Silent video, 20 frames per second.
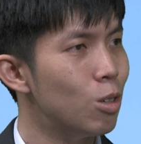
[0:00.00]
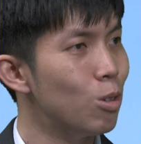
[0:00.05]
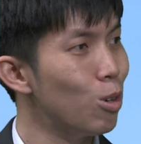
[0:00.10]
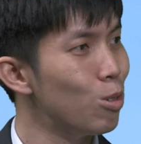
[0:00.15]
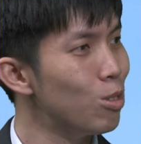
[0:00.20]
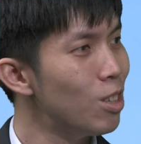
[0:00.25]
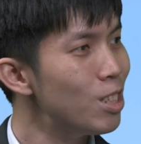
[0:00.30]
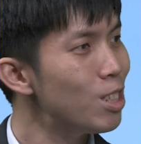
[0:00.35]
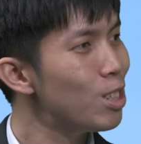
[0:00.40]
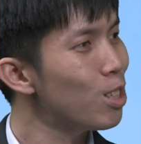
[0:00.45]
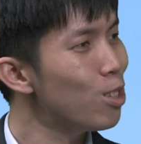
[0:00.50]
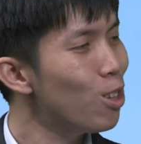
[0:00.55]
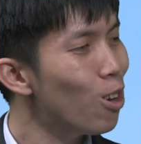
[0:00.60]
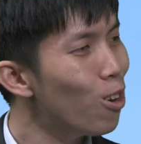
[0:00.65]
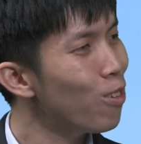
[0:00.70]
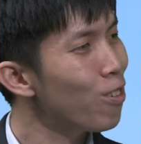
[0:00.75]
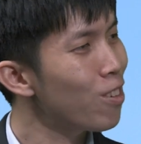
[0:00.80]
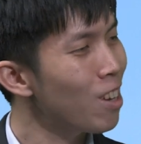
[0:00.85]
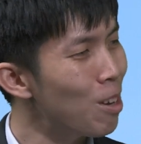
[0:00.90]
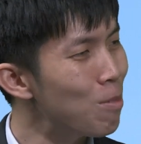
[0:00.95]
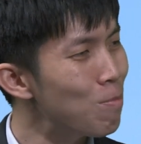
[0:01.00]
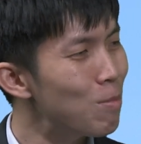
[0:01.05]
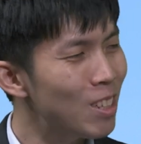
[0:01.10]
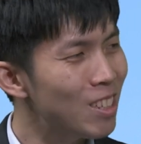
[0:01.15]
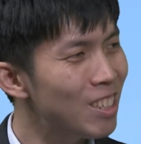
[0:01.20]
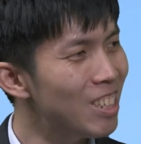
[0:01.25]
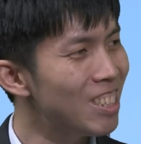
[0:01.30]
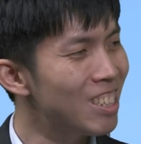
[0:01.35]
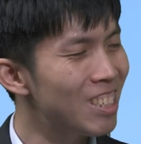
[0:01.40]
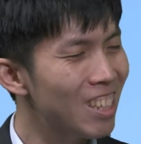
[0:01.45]
Wow, that's a lot of
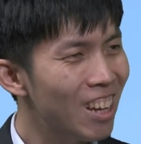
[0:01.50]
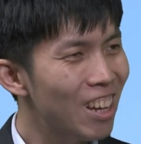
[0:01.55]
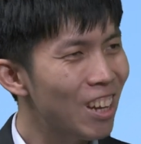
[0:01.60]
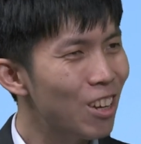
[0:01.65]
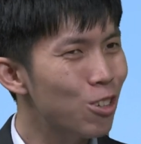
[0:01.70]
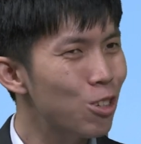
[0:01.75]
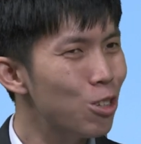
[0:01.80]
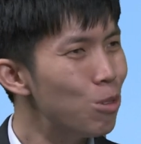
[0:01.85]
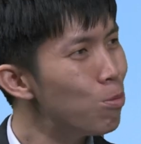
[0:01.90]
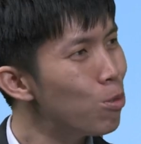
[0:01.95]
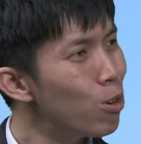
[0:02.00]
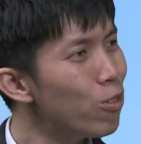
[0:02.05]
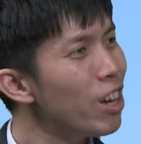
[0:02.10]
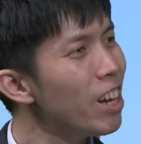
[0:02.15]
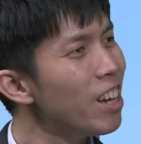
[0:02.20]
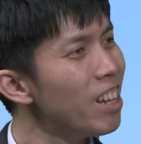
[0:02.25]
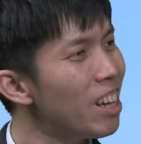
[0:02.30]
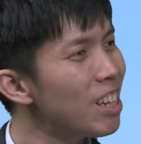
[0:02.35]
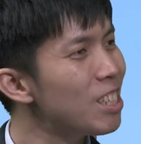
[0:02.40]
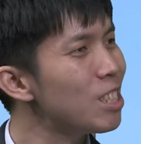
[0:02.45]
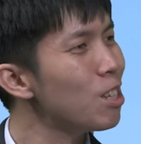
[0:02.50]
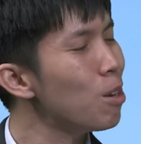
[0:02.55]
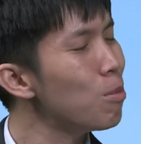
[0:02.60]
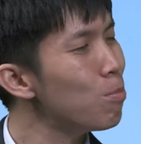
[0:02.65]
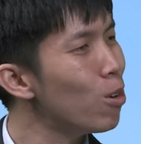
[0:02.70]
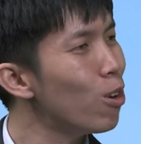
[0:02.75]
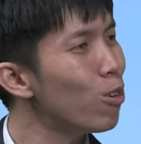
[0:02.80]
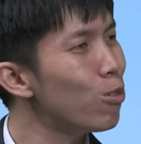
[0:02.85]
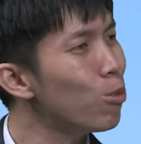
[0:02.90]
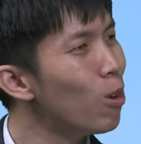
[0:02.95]
companies. Could you provide an
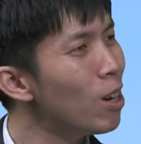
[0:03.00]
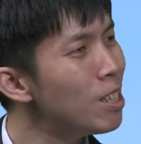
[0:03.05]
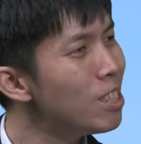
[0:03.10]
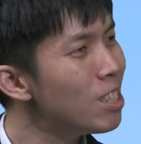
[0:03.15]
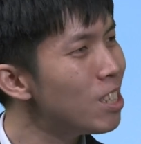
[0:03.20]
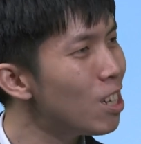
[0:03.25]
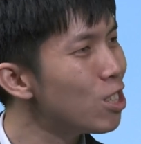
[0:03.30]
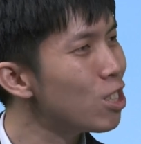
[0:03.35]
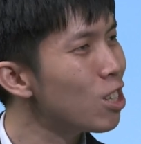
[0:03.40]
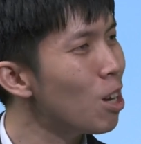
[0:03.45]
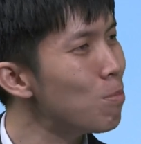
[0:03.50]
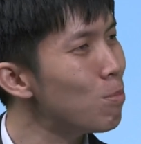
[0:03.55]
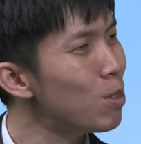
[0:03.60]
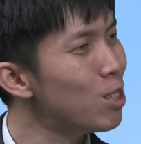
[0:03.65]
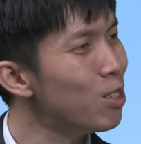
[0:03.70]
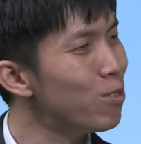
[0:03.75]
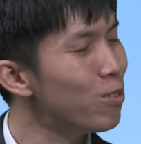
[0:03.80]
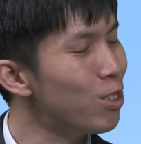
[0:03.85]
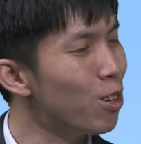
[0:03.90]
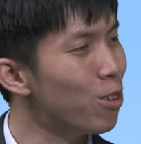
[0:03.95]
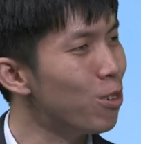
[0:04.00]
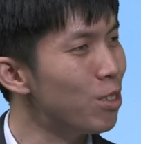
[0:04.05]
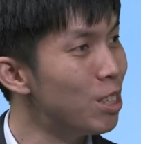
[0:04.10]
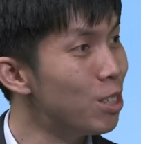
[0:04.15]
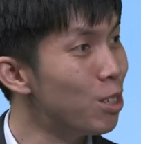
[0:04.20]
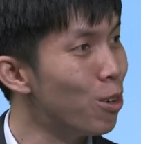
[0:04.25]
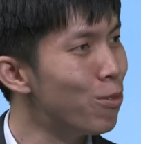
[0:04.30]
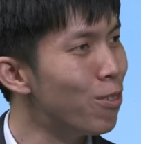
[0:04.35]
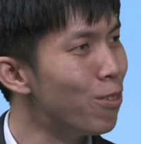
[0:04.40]
example of one such company in your